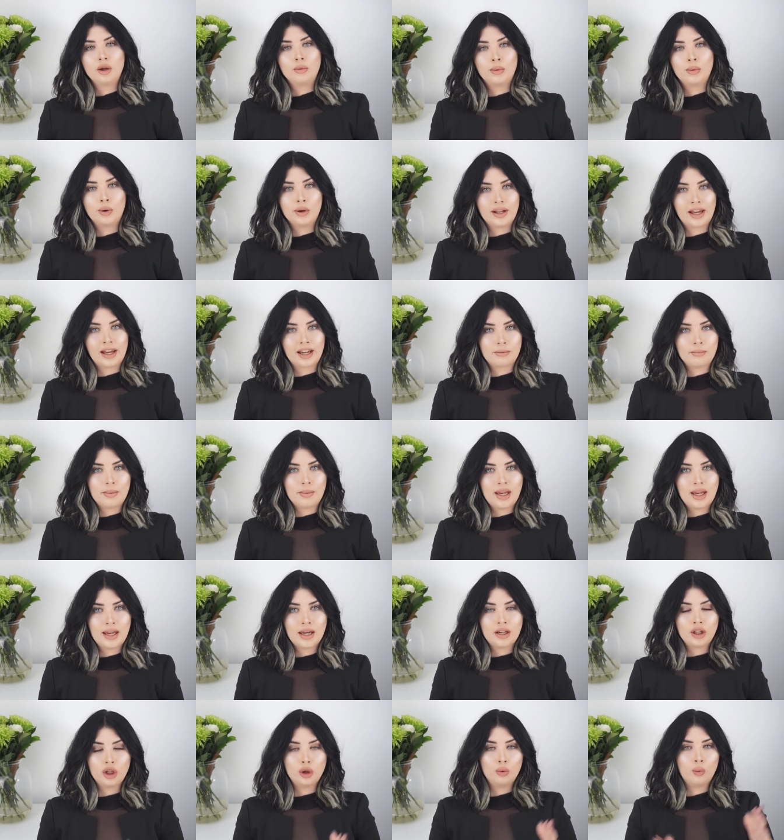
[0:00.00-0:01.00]
you're more like
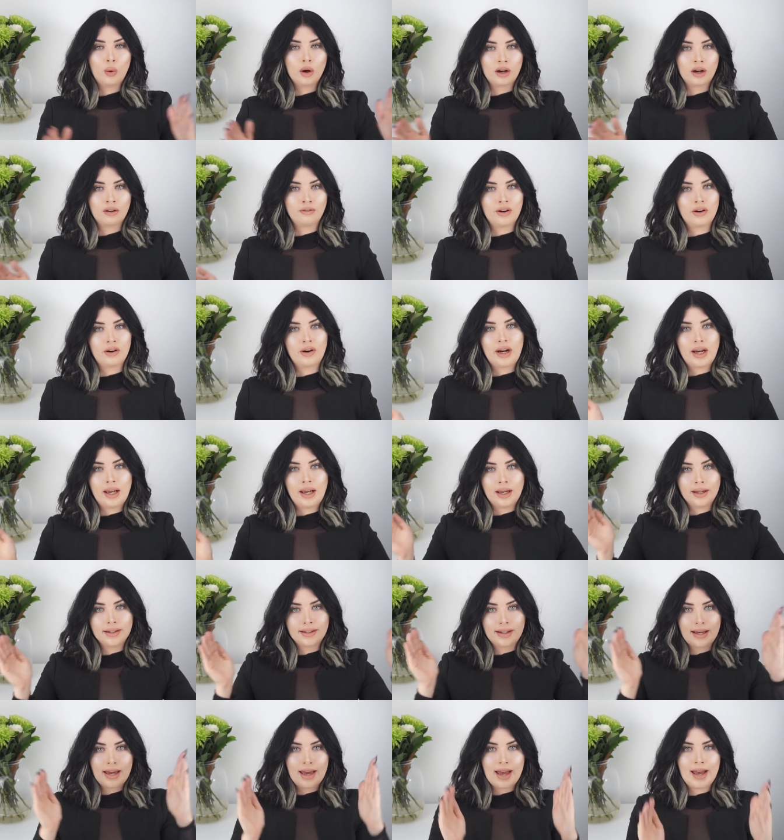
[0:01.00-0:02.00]
me and you want a
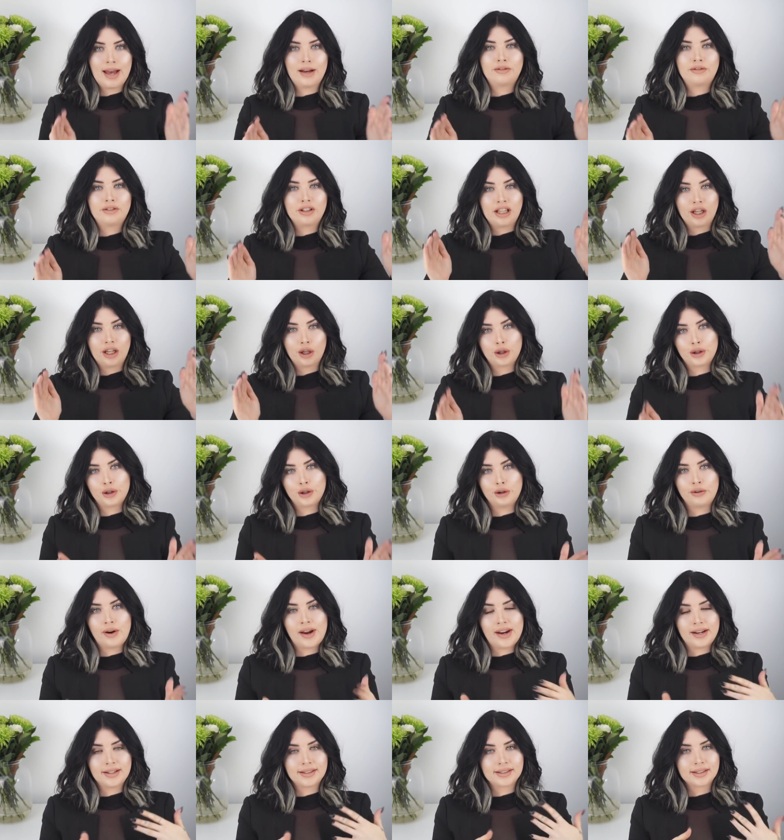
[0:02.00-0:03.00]
very carefully
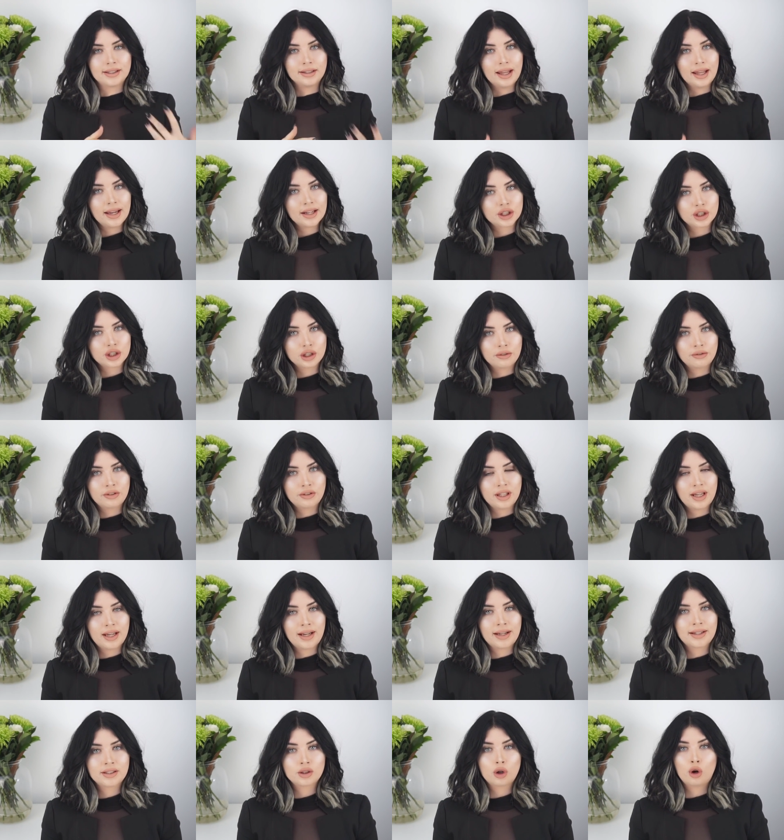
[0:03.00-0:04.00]
curated selection of
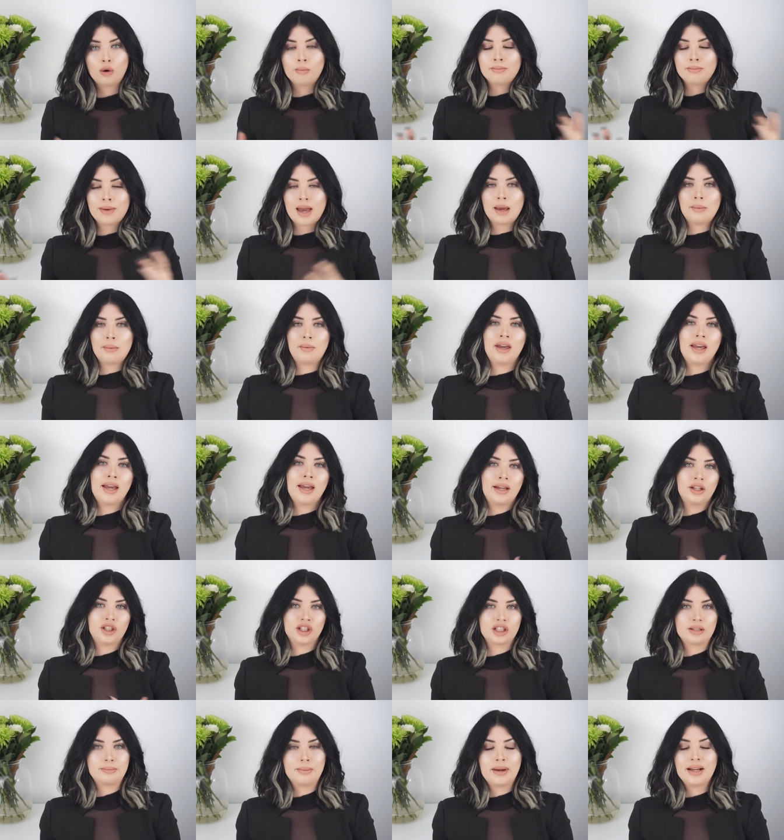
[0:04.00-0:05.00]
things, or maybe it
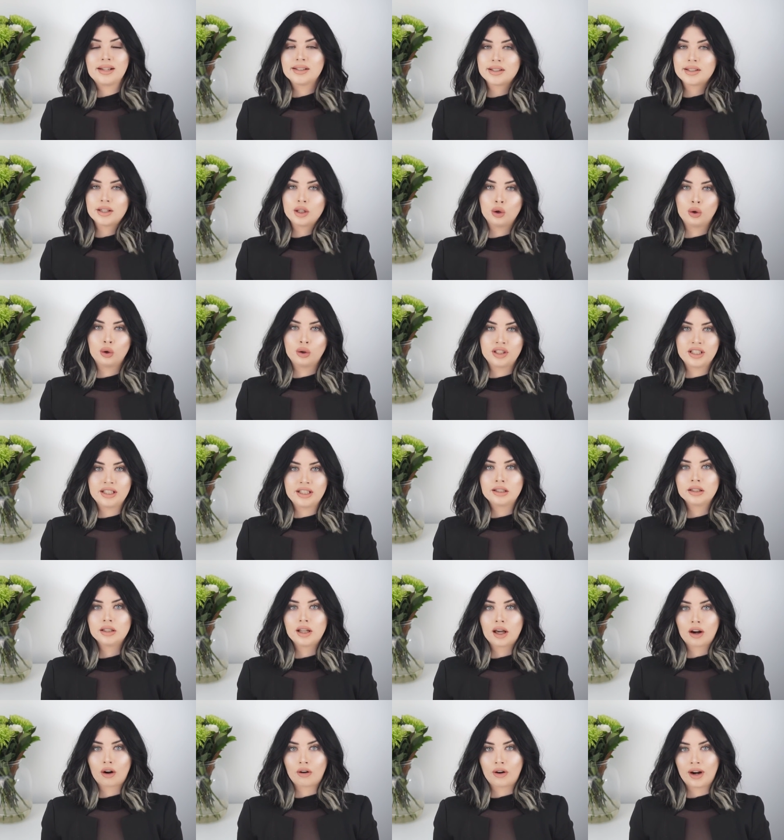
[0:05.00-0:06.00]
just means that you're
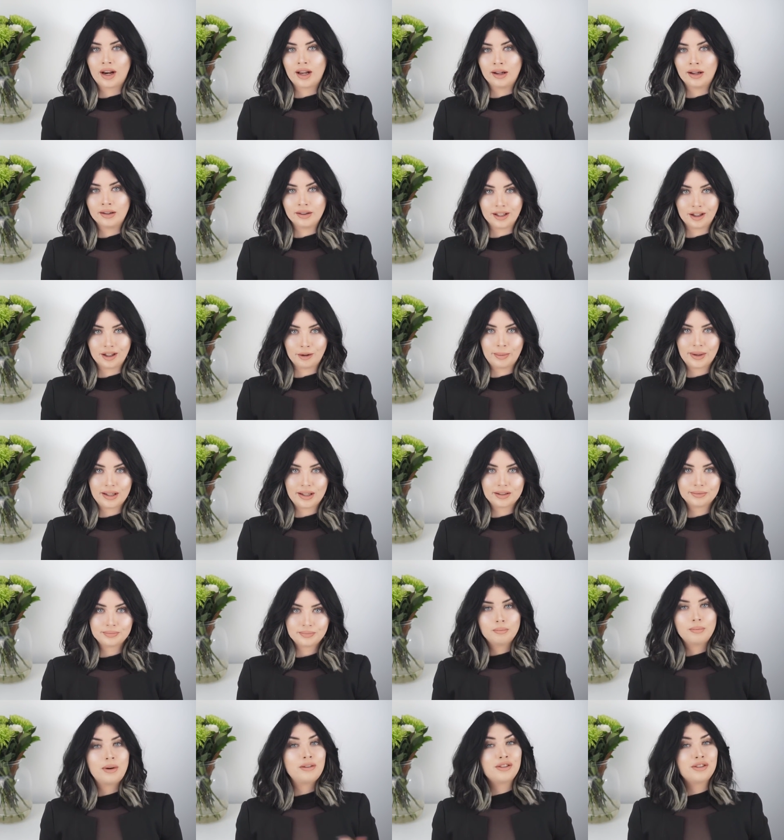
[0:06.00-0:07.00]
decluttering a little bit.
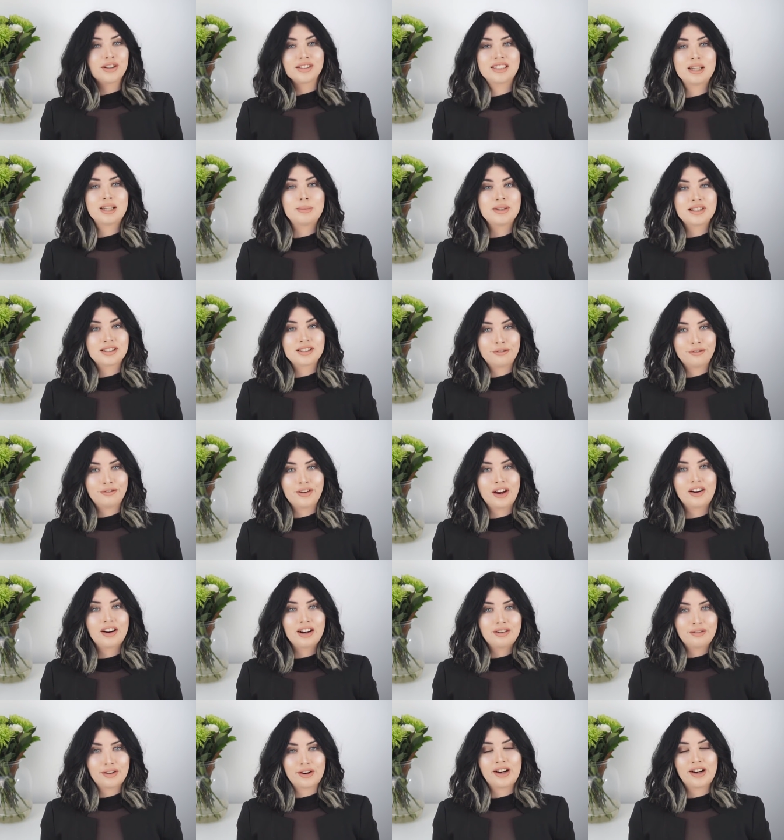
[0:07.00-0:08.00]
My first step is a
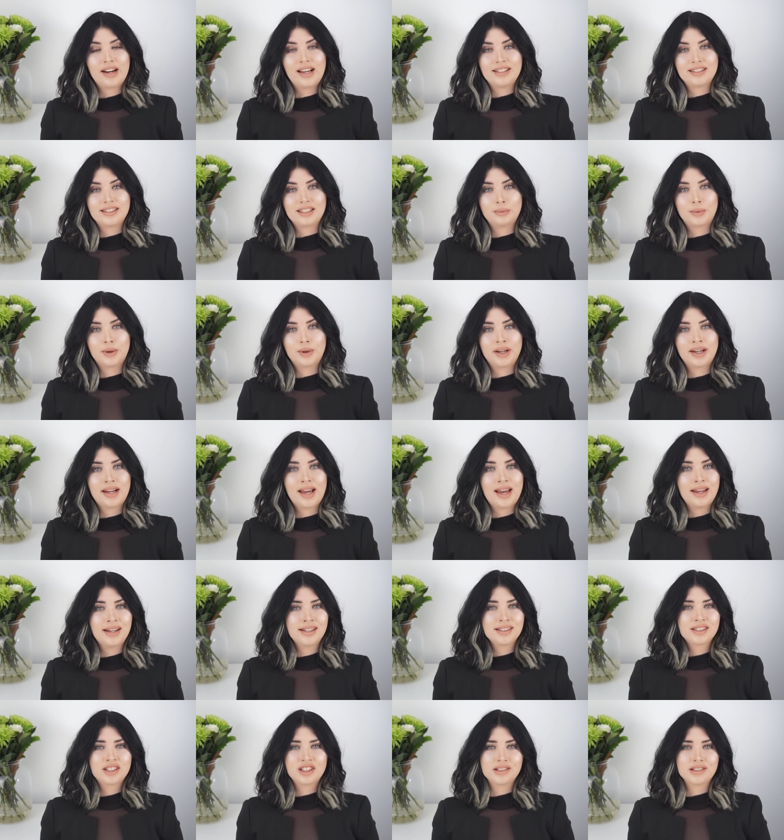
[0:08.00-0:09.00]
very, very easy one
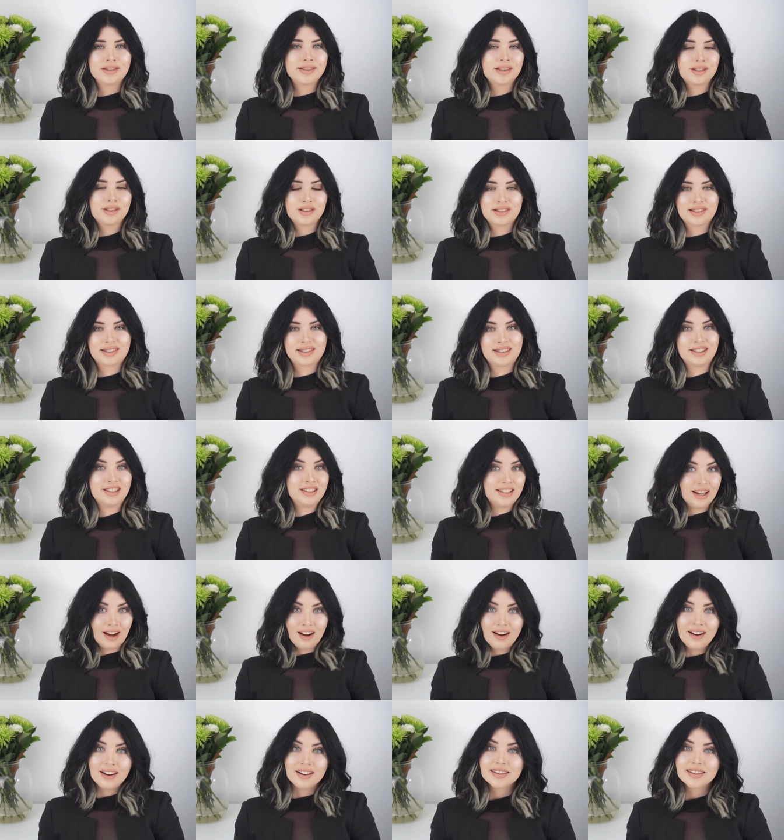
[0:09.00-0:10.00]
and it's just to
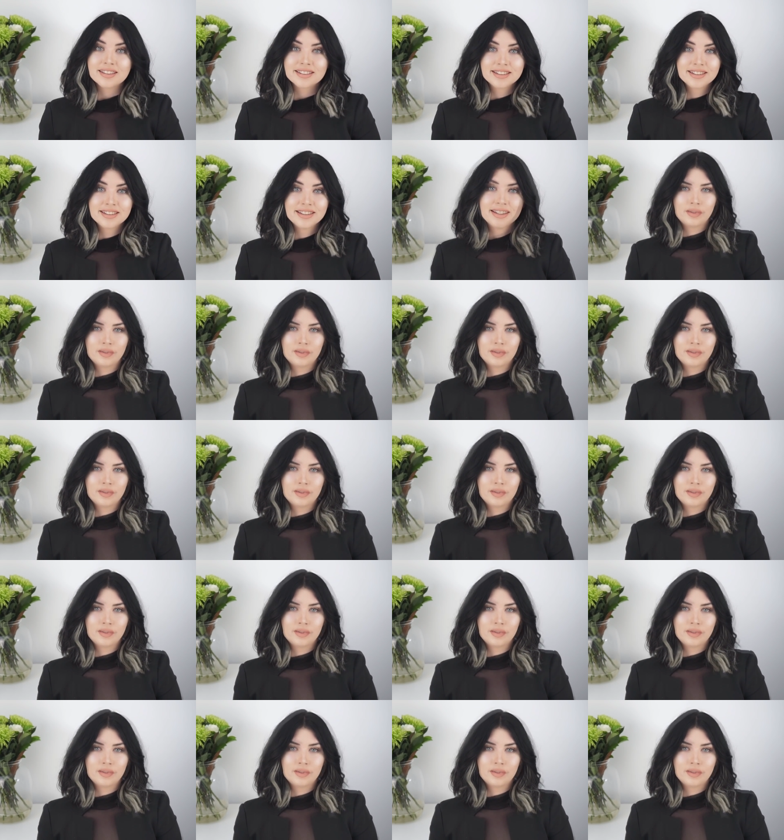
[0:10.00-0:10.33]
start.